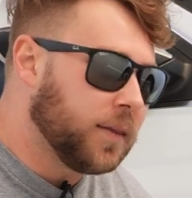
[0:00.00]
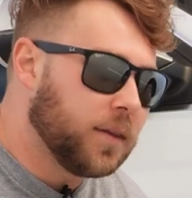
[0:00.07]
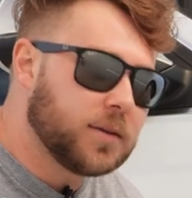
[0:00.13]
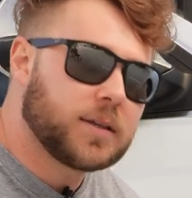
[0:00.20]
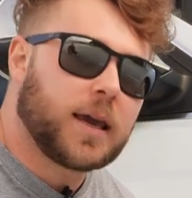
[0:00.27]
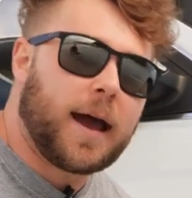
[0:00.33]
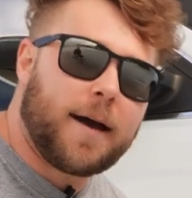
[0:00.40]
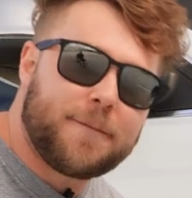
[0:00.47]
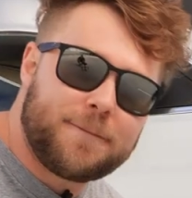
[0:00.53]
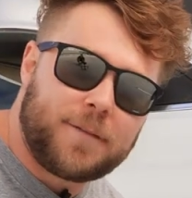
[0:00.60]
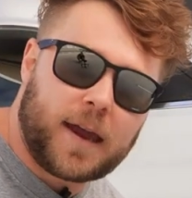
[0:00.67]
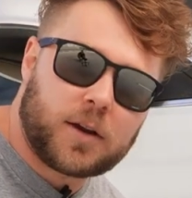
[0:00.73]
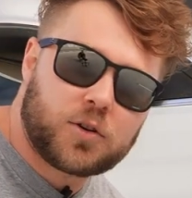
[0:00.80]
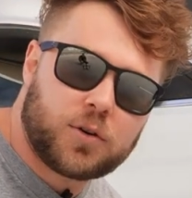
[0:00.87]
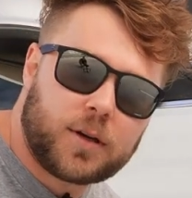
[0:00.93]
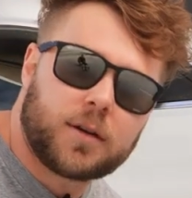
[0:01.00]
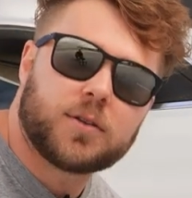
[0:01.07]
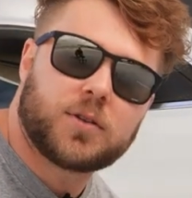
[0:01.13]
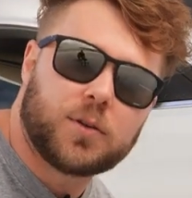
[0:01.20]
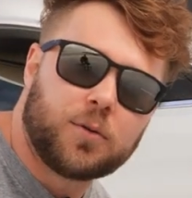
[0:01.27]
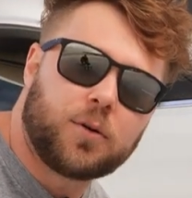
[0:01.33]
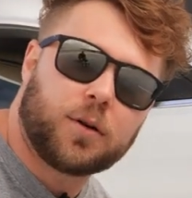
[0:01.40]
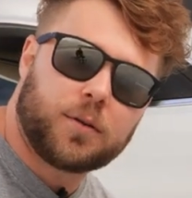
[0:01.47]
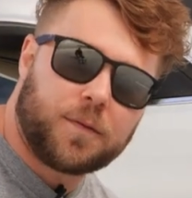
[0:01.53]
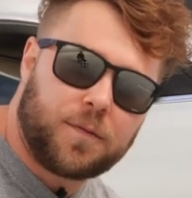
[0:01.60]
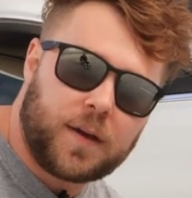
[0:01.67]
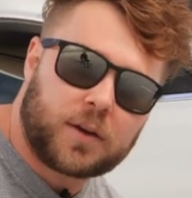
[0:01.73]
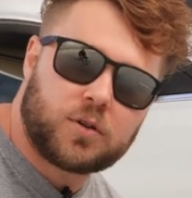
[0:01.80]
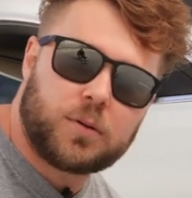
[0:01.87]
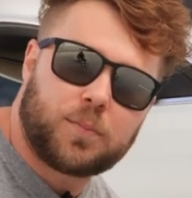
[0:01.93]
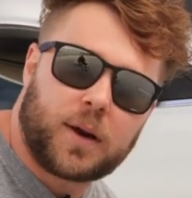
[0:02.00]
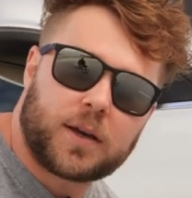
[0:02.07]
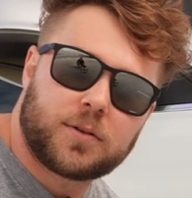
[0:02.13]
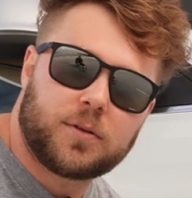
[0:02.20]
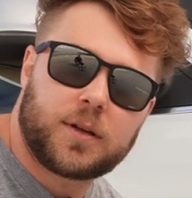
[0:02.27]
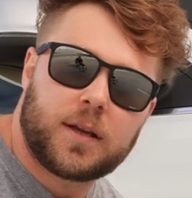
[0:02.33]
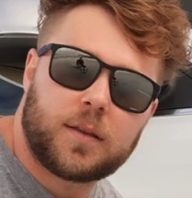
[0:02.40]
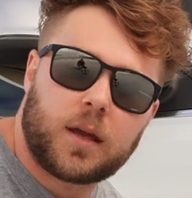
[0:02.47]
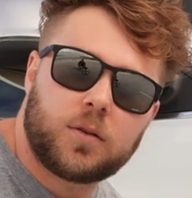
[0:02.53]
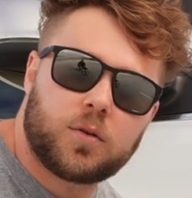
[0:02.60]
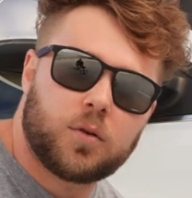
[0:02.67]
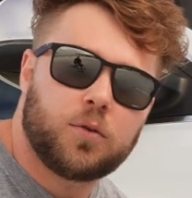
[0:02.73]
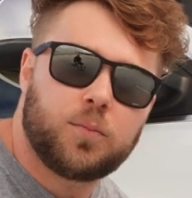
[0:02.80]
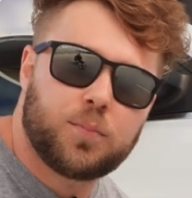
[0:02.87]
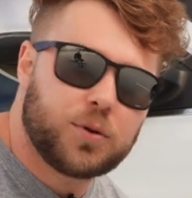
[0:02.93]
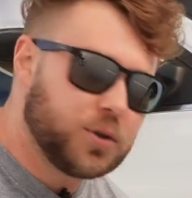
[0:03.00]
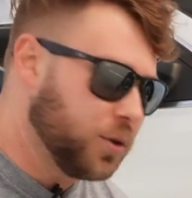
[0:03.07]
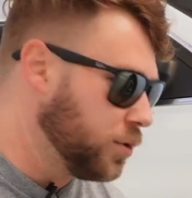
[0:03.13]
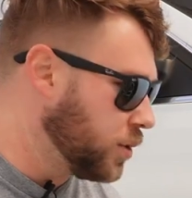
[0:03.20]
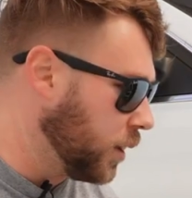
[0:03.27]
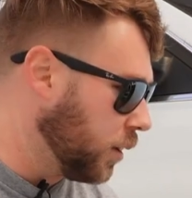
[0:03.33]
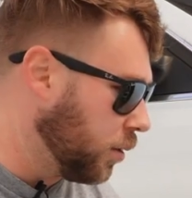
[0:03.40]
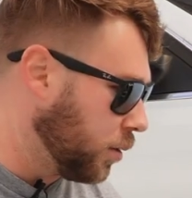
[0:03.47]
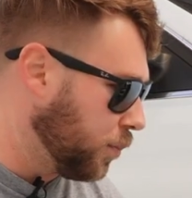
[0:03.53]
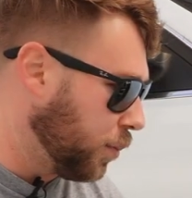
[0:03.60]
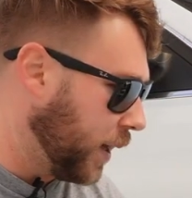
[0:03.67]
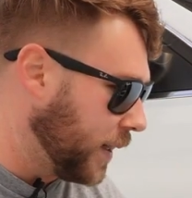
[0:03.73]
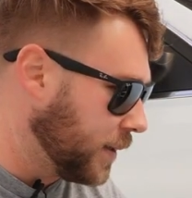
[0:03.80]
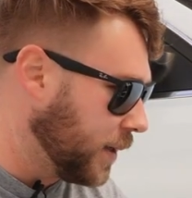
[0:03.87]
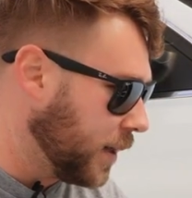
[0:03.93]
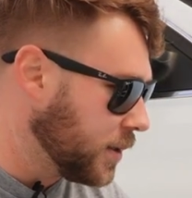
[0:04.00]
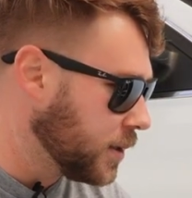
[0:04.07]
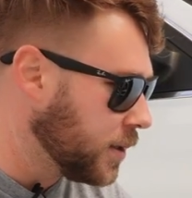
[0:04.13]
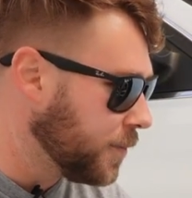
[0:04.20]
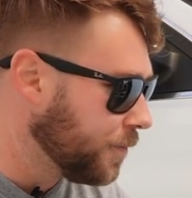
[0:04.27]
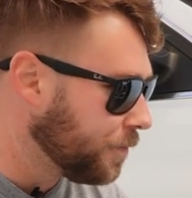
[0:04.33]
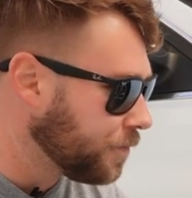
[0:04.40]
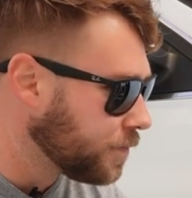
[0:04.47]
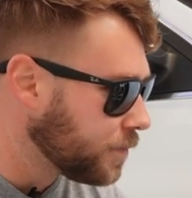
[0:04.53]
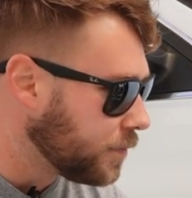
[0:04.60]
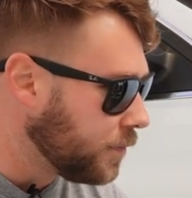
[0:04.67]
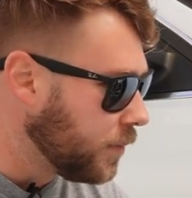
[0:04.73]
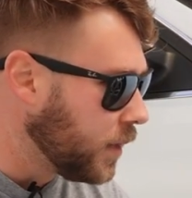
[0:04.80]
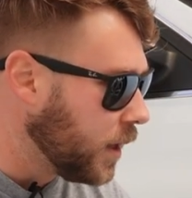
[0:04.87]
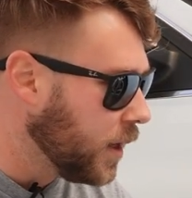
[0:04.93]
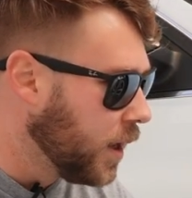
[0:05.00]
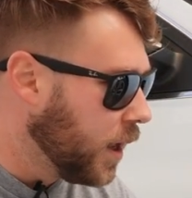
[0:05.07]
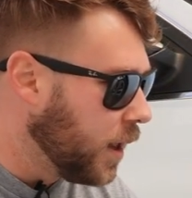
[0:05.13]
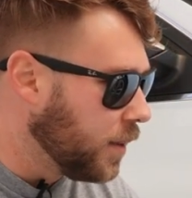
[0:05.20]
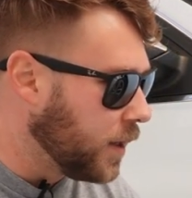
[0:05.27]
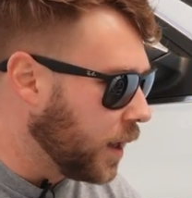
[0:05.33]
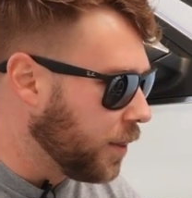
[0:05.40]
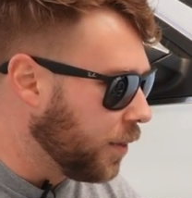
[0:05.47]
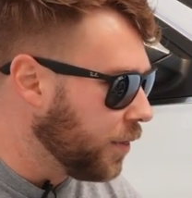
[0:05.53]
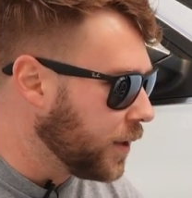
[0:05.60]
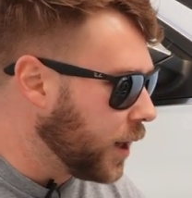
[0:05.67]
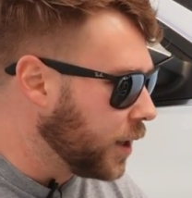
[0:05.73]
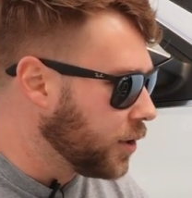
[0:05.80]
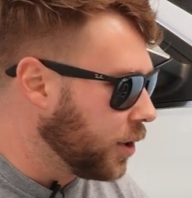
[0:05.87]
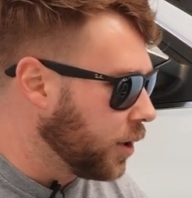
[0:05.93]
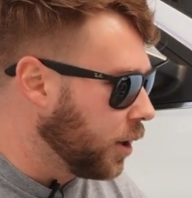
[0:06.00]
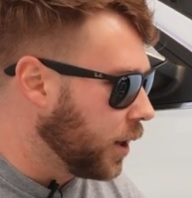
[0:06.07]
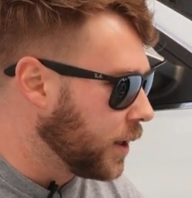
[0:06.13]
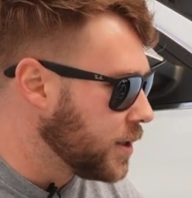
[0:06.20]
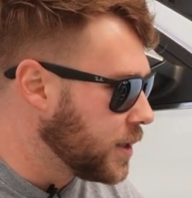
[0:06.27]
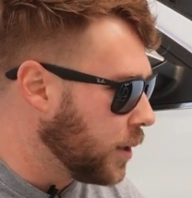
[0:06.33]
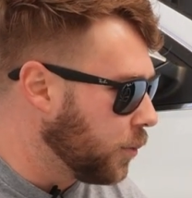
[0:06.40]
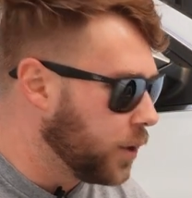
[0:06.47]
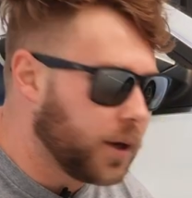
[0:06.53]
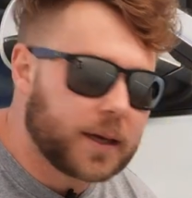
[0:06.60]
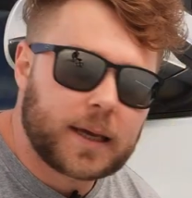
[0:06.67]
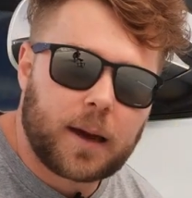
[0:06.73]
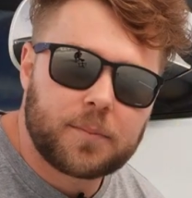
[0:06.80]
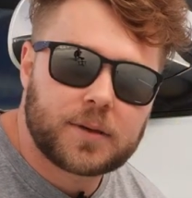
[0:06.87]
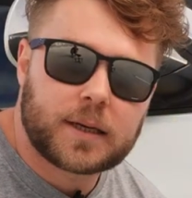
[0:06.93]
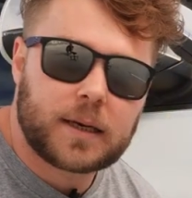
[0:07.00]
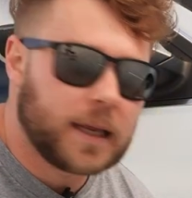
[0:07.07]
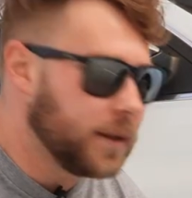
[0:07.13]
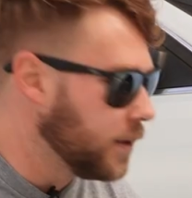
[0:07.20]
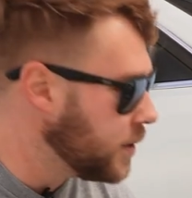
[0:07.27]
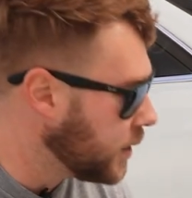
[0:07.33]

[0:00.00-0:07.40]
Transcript: this car factory and it's still got the factory brakes on here, they do produce a lot of brake dust. The other thing I don't like is that when I come to clean this